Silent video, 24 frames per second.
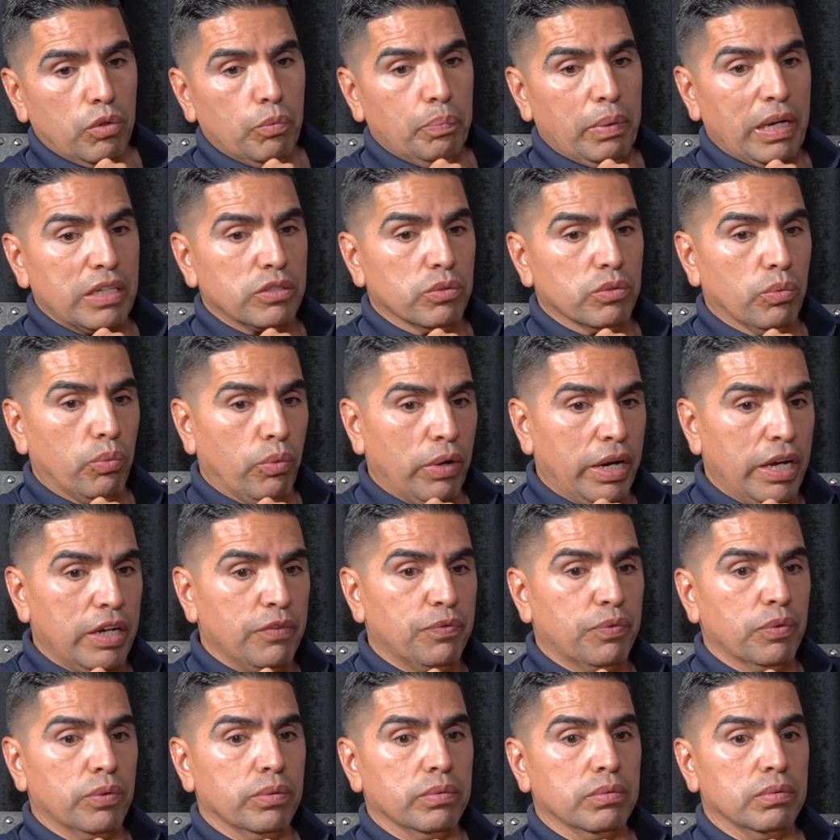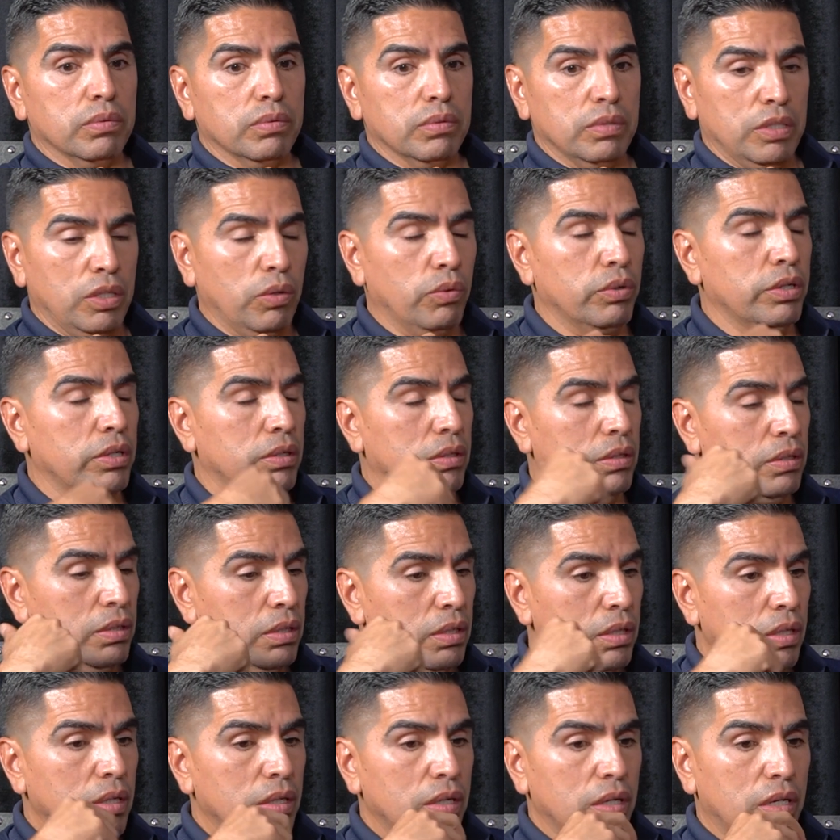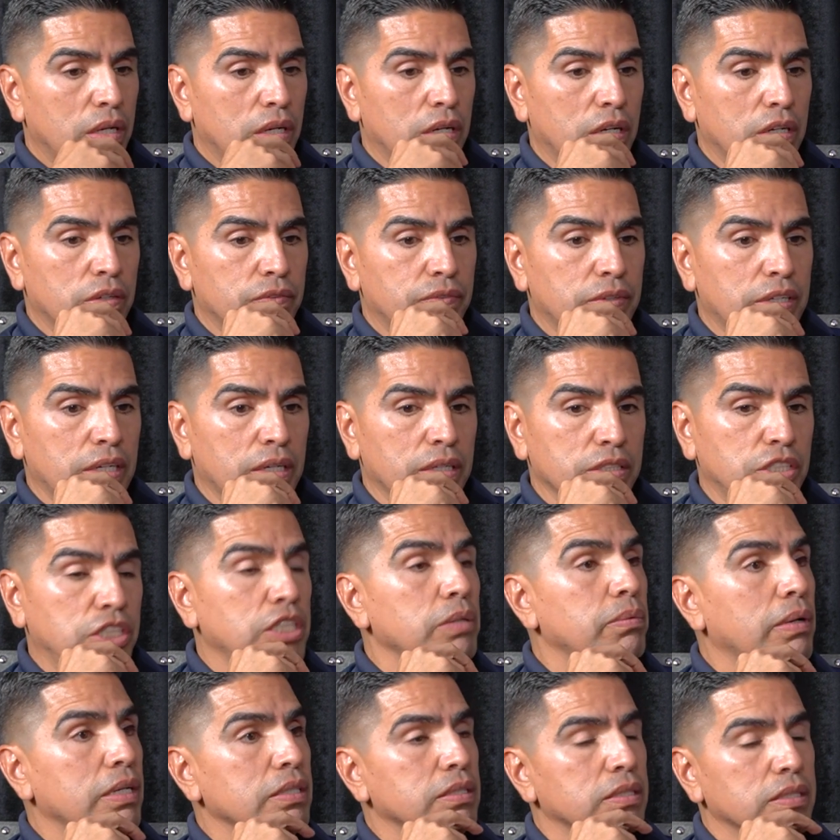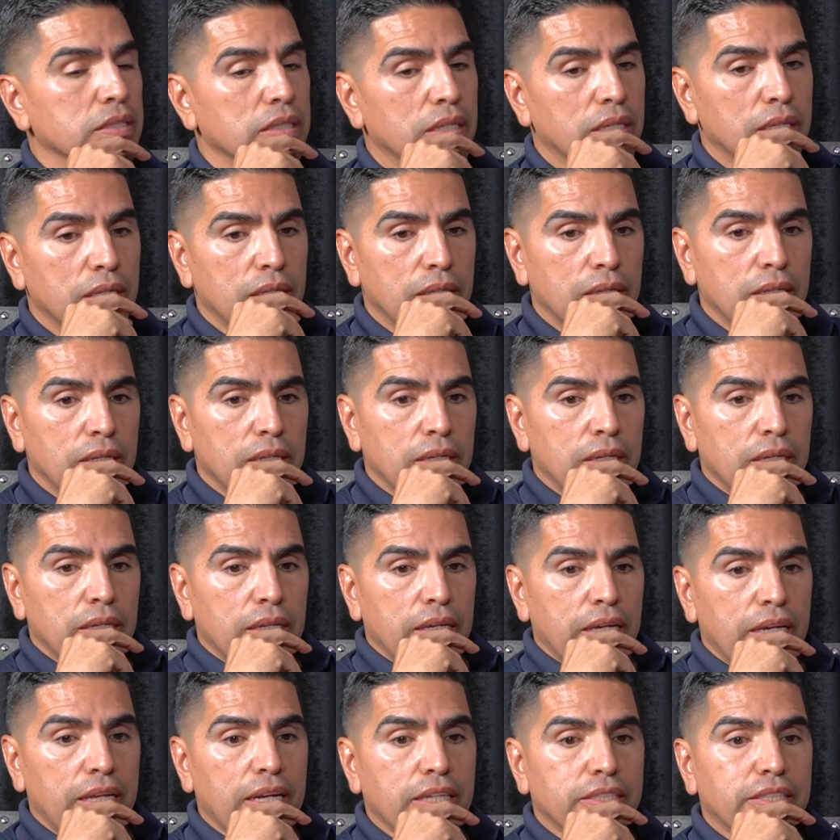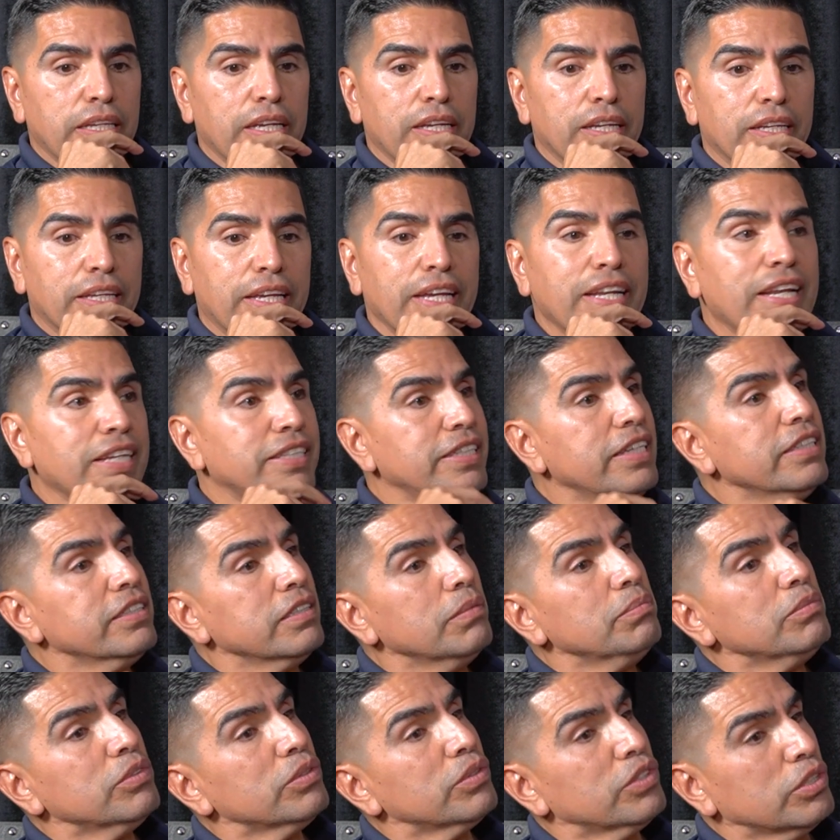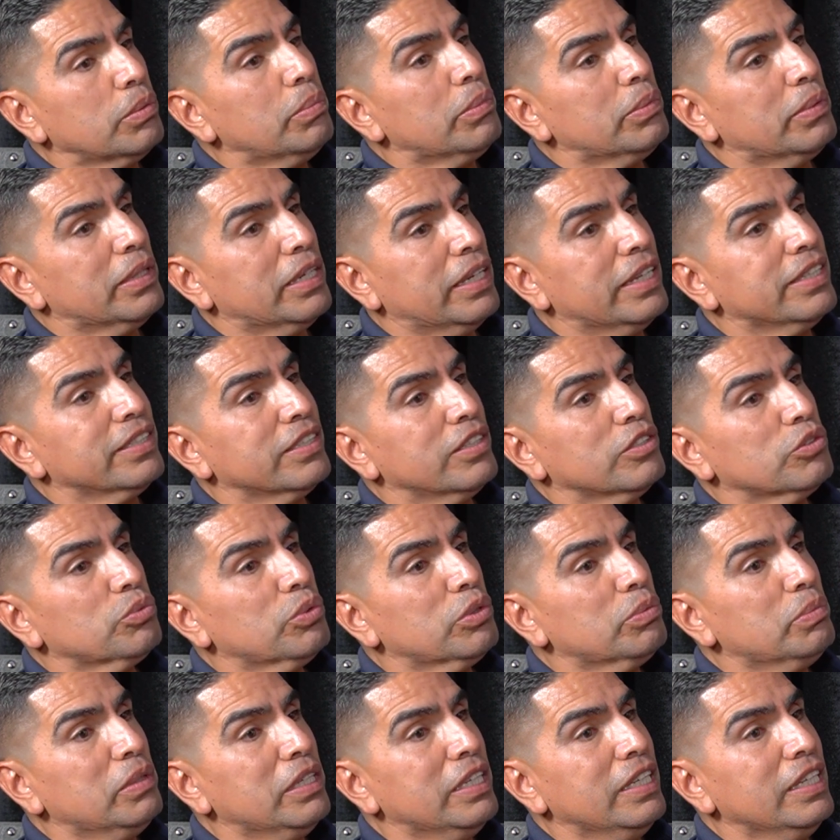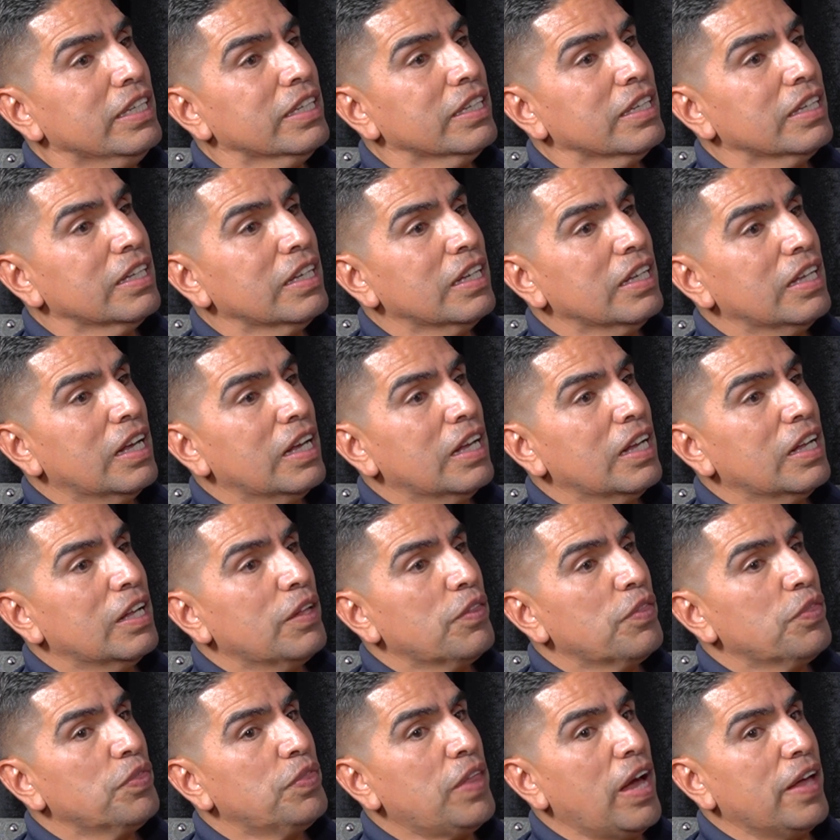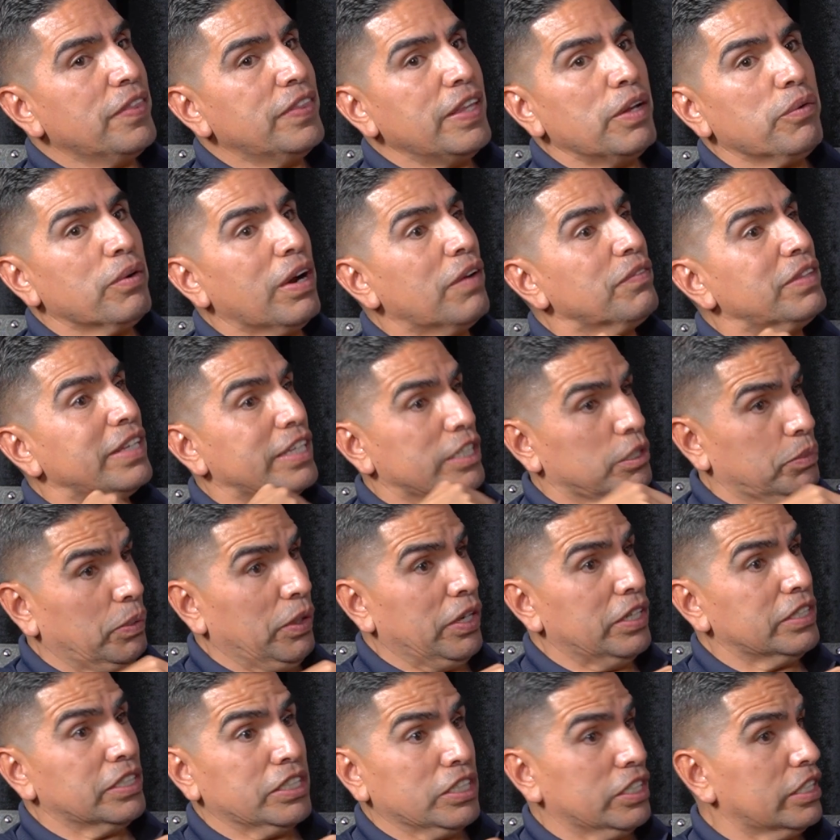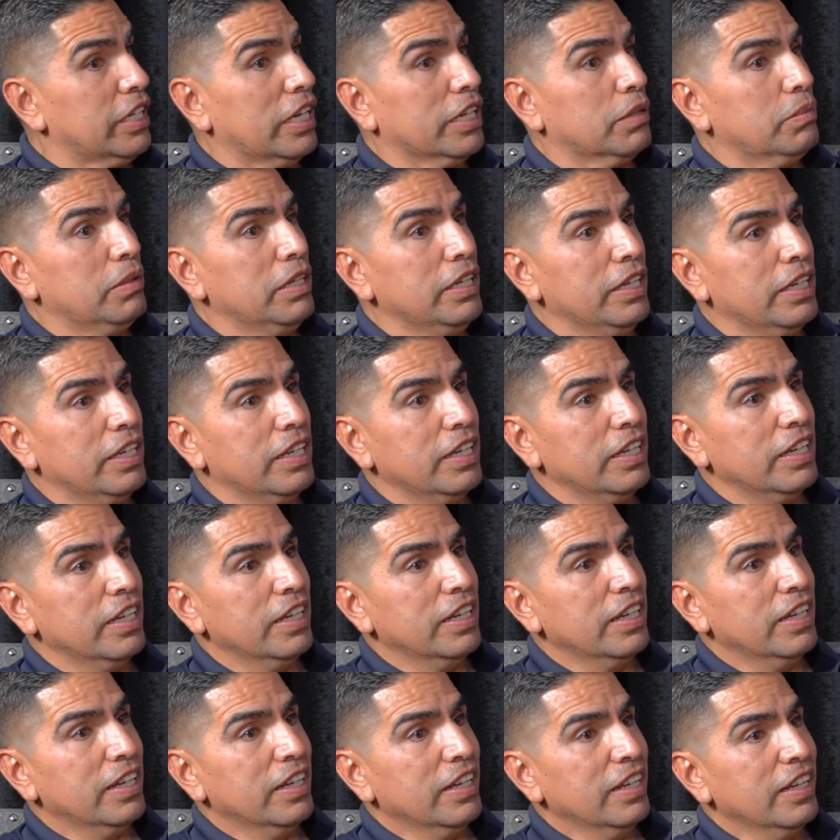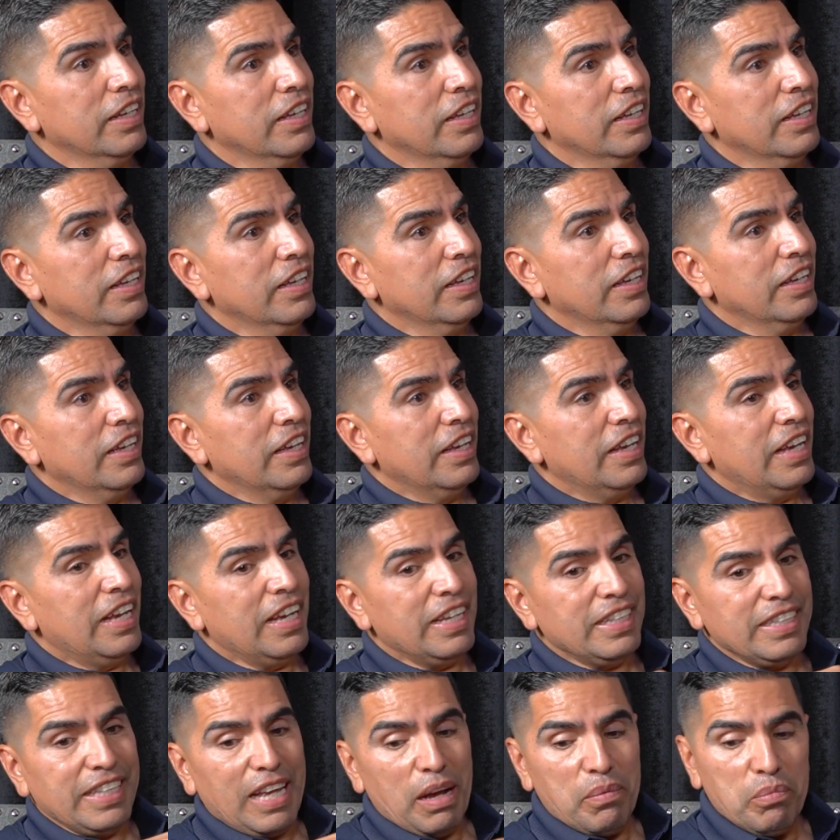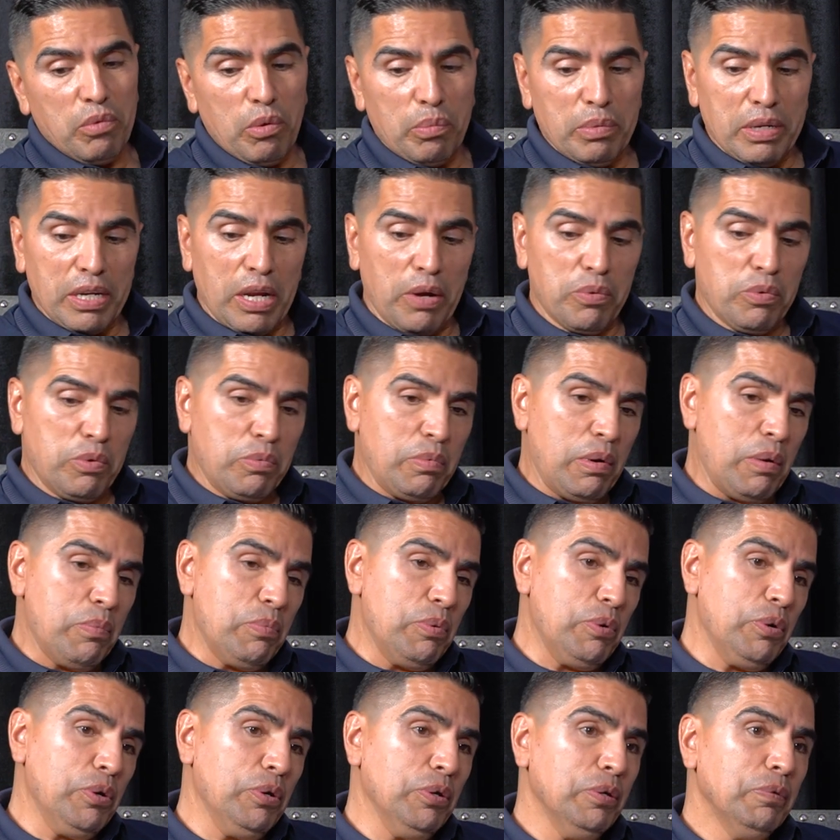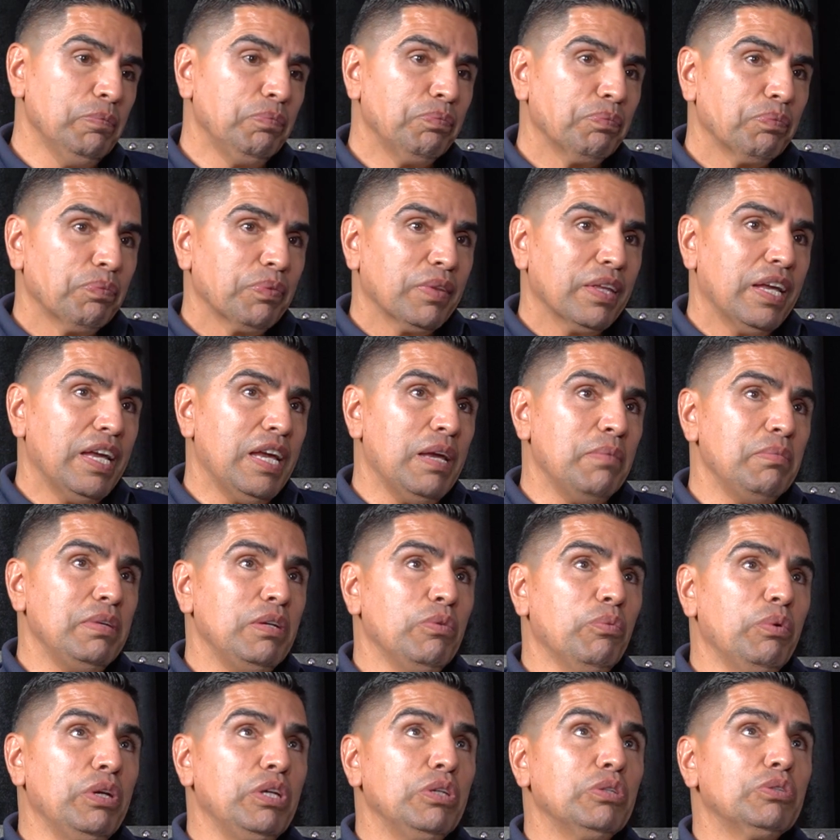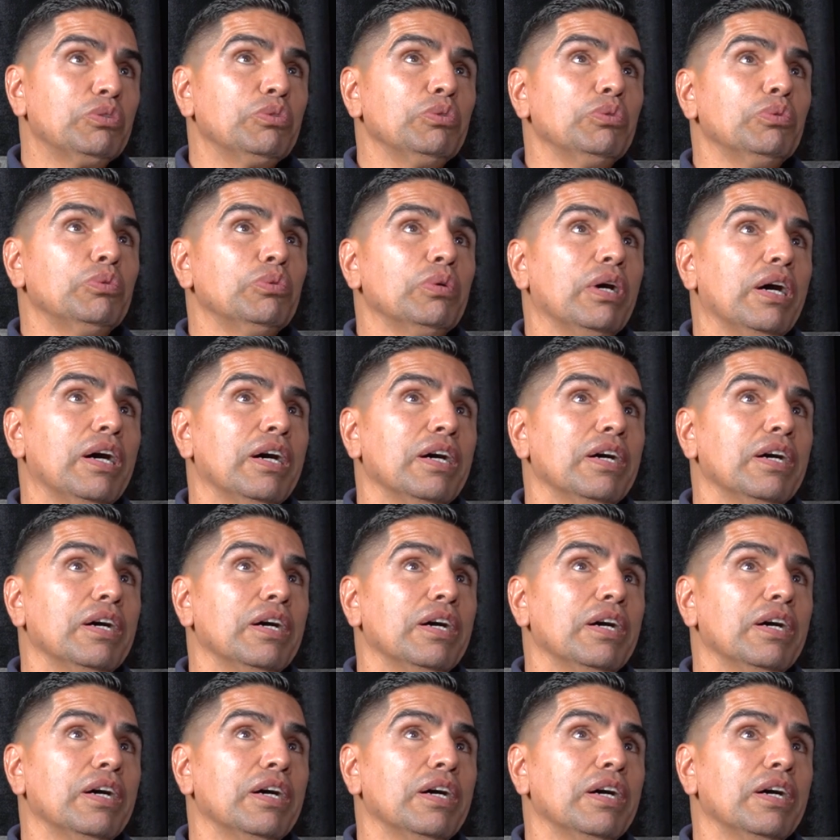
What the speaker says: who passed away, from the owner of Chivas. And I said, can I take some of my listeners with me that they don't have the experience just like me? And that moment I remember, we used to